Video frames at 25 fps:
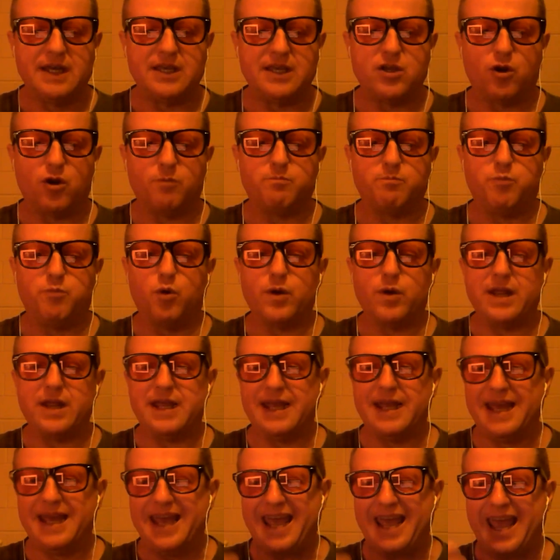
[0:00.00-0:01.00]
You're not
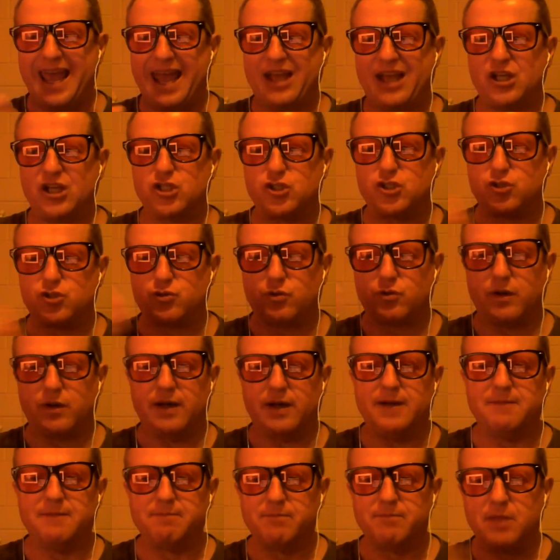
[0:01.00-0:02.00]
putting
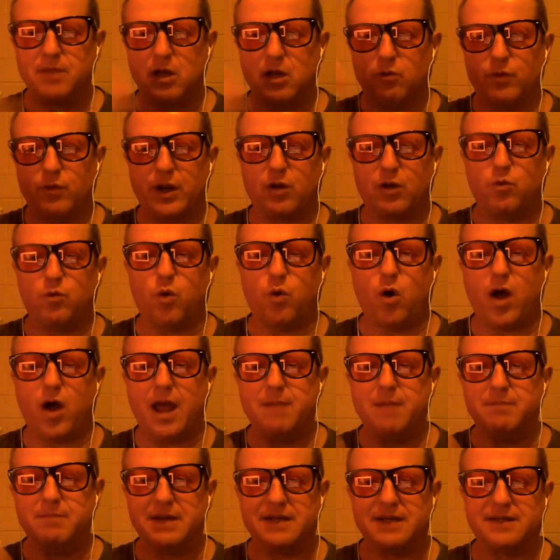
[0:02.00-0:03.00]
extra
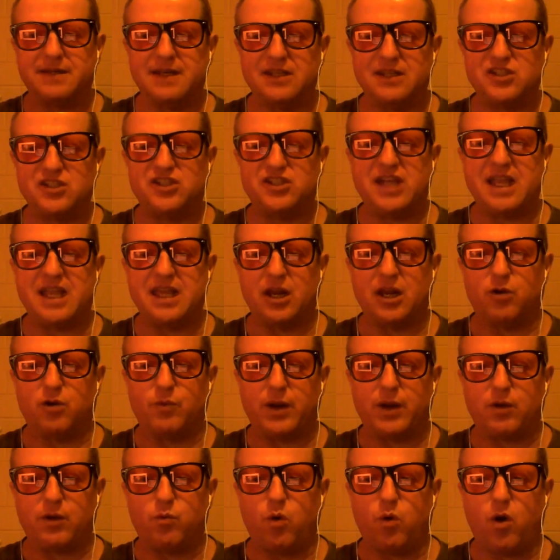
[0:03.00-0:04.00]
requirement, cellular
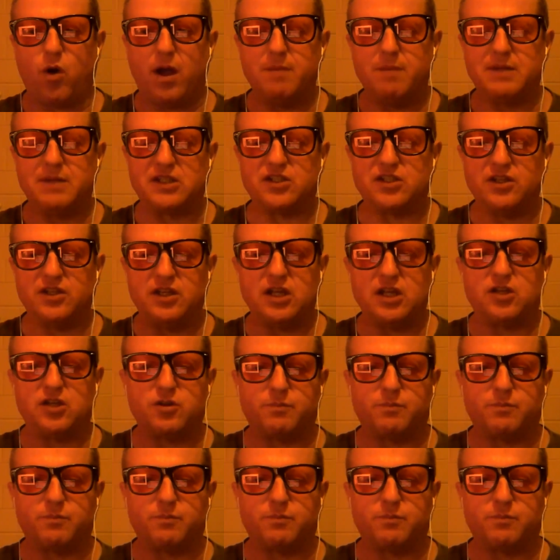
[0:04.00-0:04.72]
requirement to,